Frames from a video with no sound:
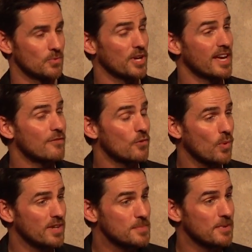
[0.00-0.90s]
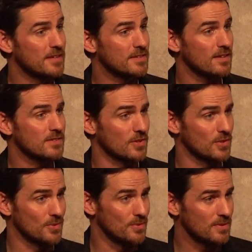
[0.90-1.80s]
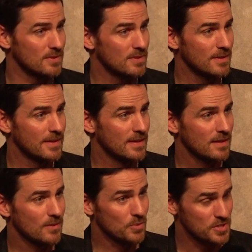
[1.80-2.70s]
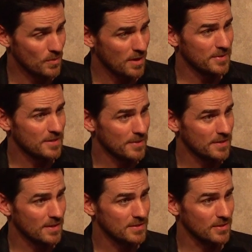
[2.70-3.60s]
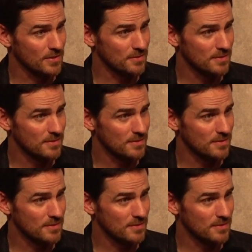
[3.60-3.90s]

Would I ever want to be in Doctor Who? Would you want me to be in Doctor Who?